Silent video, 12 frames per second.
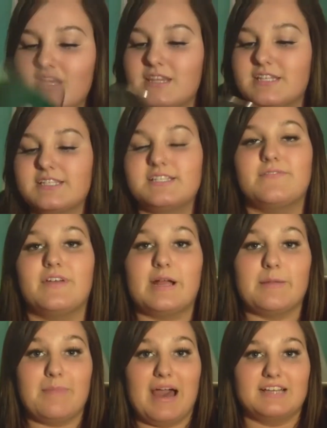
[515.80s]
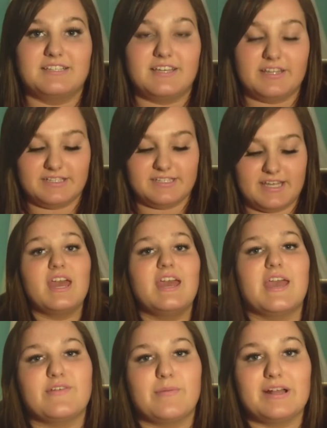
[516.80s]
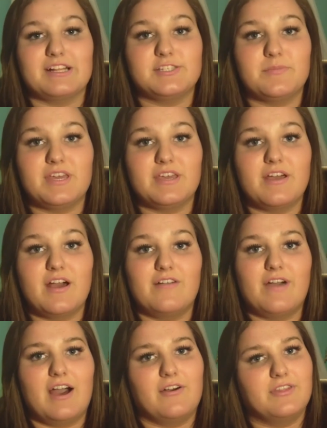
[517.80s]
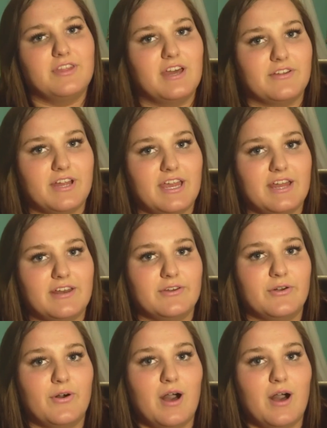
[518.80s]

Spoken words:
This is a very masculine scent. It reminds me of how the other candle,